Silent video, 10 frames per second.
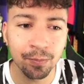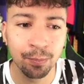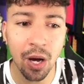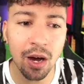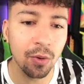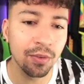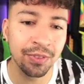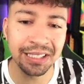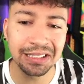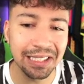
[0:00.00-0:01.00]
but
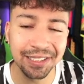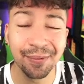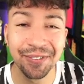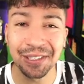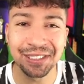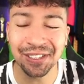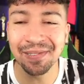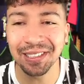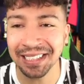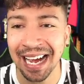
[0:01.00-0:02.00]
this season we've got so
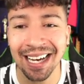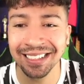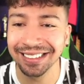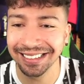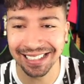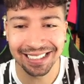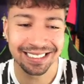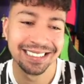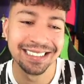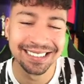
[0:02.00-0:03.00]
much cash that
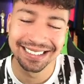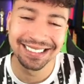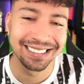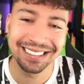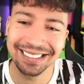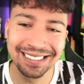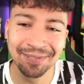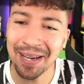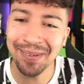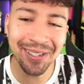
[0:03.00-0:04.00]

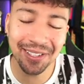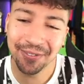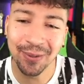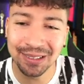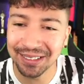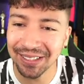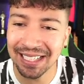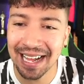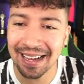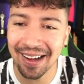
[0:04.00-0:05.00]
maybe you can afford to do
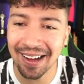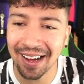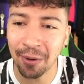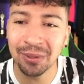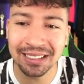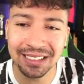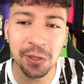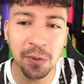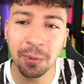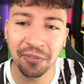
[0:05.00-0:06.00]
that. I would
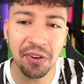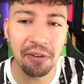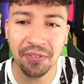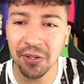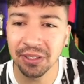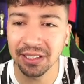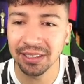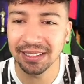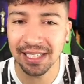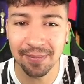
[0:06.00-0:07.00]
still prefer Foden though,
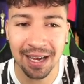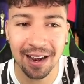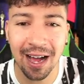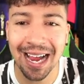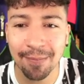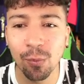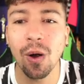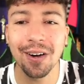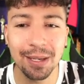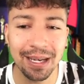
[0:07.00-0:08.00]
City Man. I am
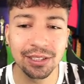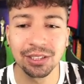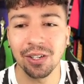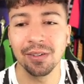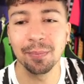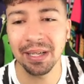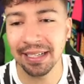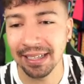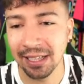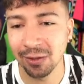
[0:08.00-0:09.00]
worried about Son being
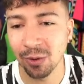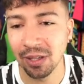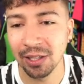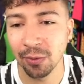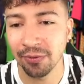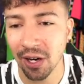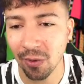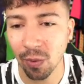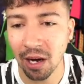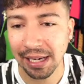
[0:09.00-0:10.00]
a little far
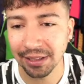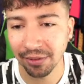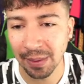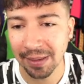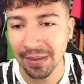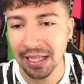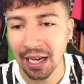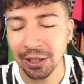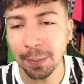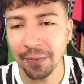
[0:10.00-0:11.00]
wide for me.
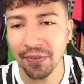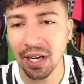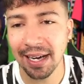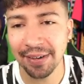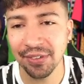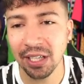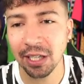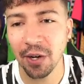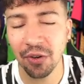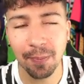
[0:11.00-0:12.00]
I do prefer, if you're going to
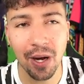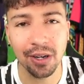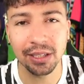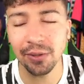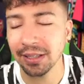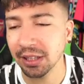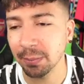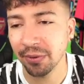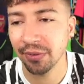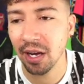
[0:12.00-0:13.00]
go for a punt, I do actually
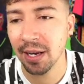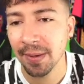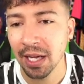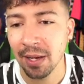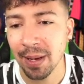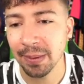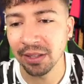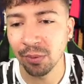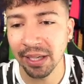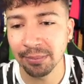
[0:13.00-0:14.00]
prefer maybe
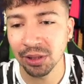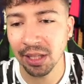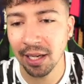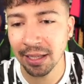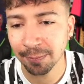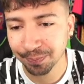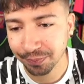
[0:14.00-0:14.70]
Raheem Sterling.